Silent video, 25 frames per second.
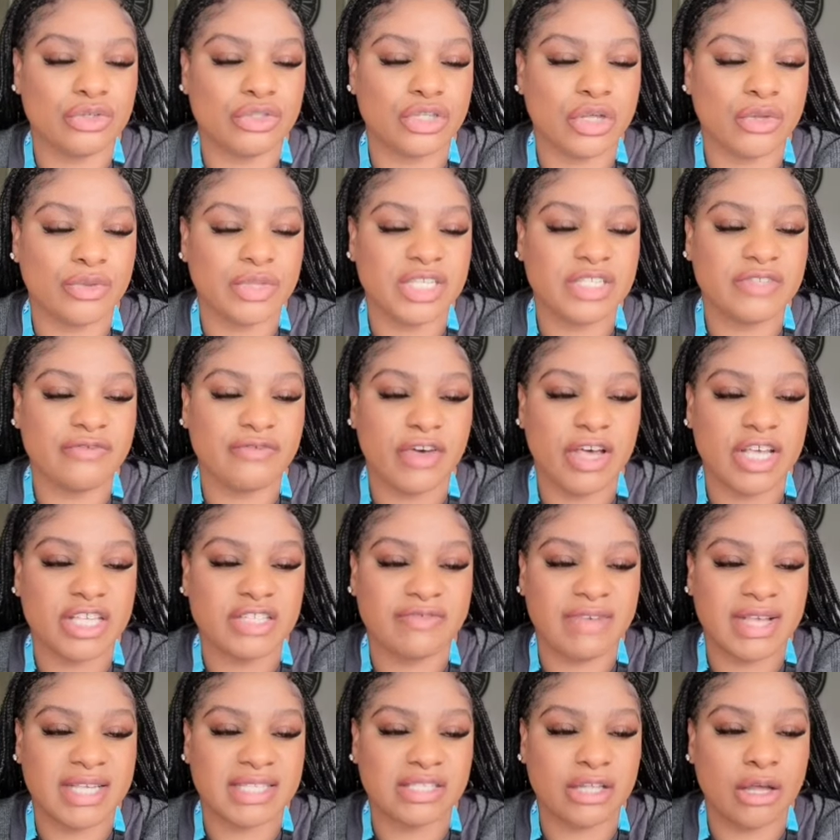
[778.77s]
So this
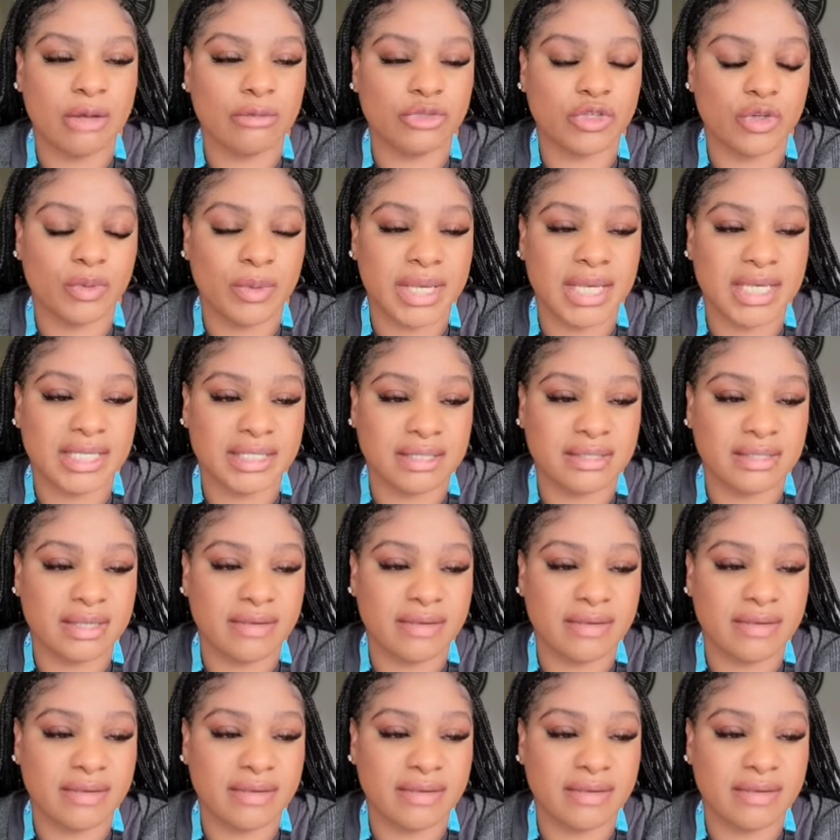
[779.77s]
first fast that I'm doing is a